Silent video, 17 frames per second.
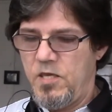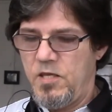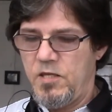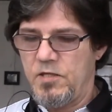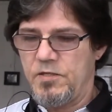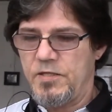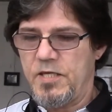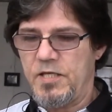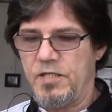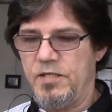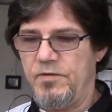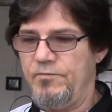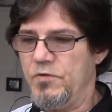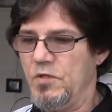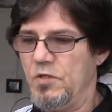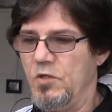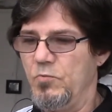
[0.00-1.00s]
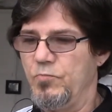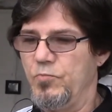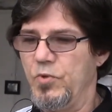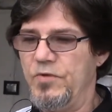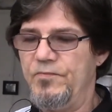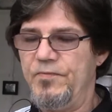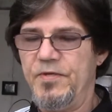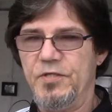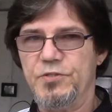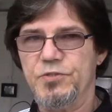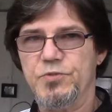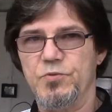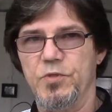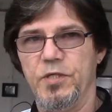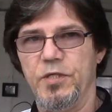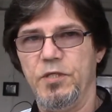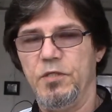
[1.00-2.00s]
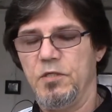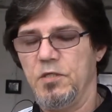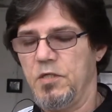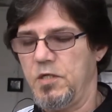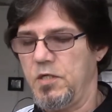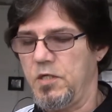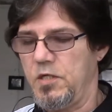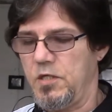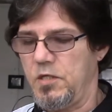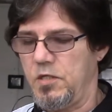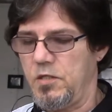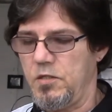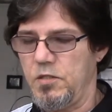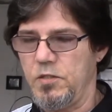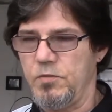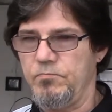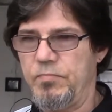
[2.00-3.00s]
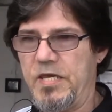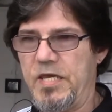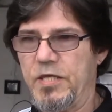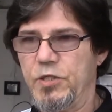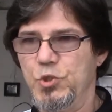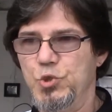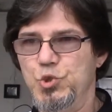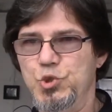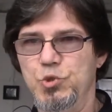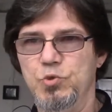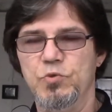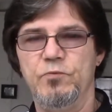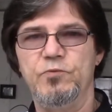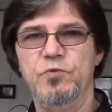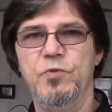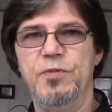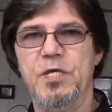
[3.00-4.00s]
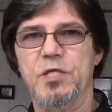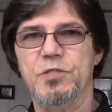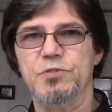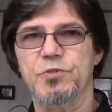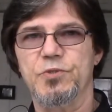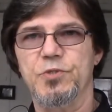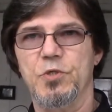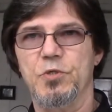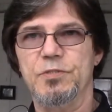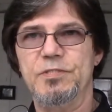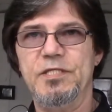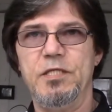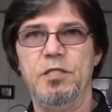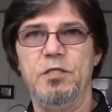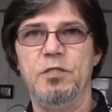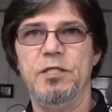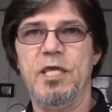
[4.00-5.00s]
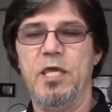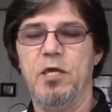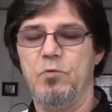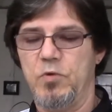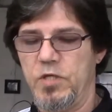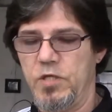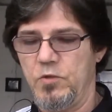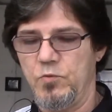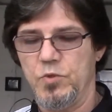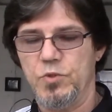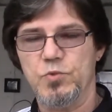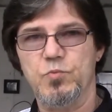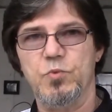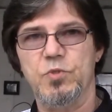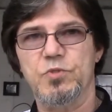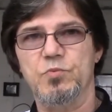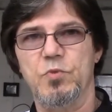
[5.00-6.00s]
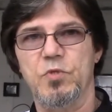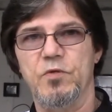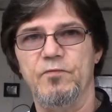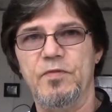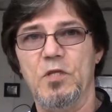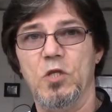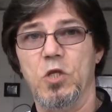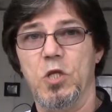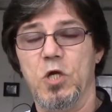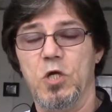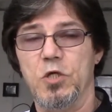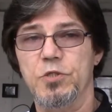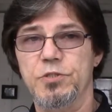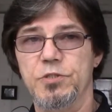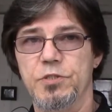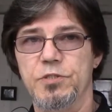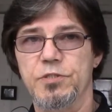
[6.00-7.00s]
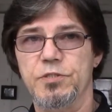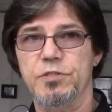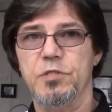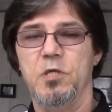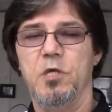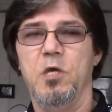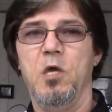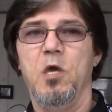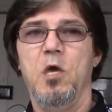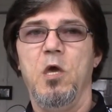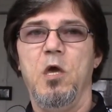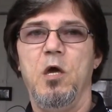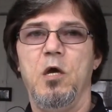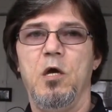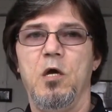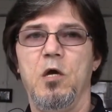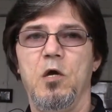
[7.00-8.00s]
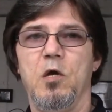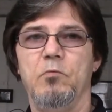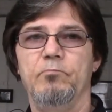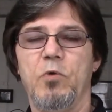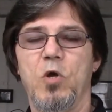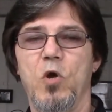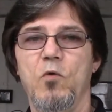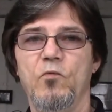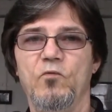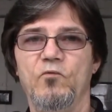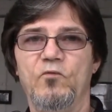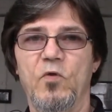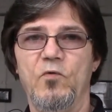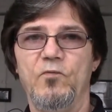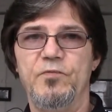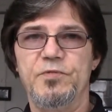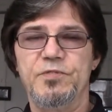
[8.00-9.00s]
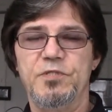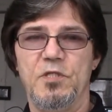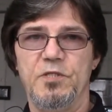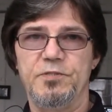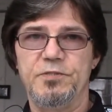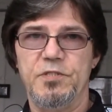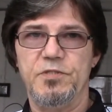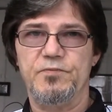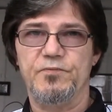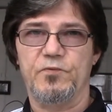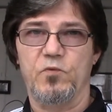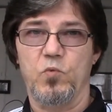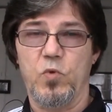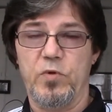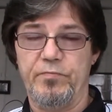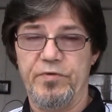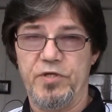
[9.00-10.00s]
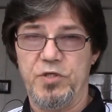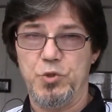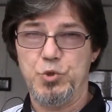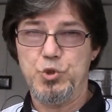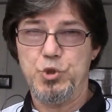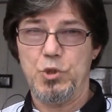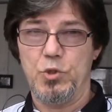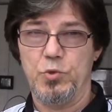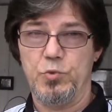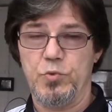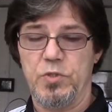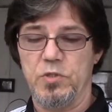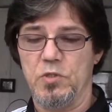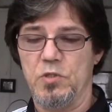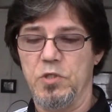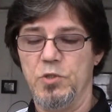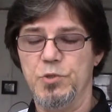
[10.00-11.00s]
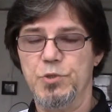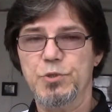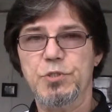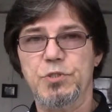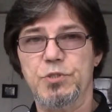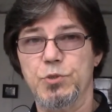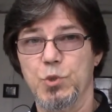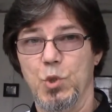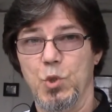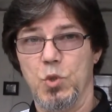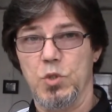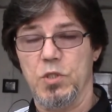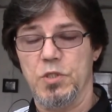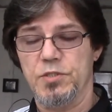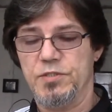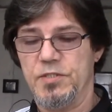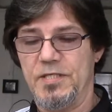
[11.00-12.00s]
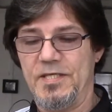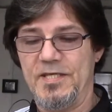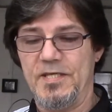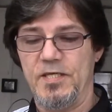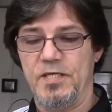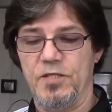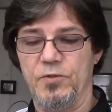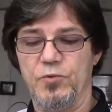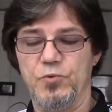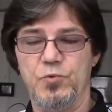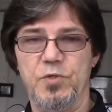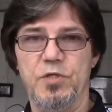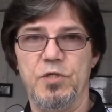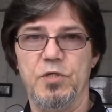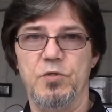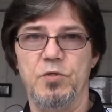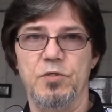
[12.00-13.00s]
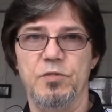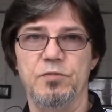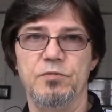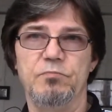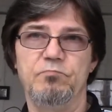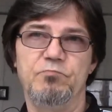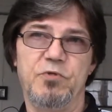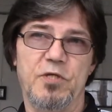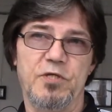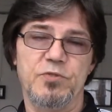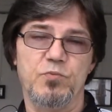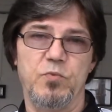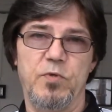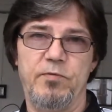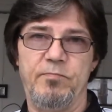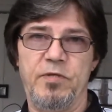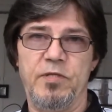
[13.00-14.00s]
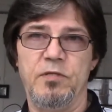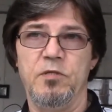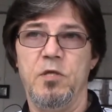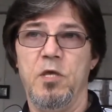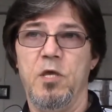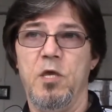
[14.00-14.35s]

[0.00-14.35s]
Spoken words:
And kind of give you a little brief history. Back in June of 2013, Gateway, which was one of the largest overflow facilities for women and children, closed its doors, and 300 plus women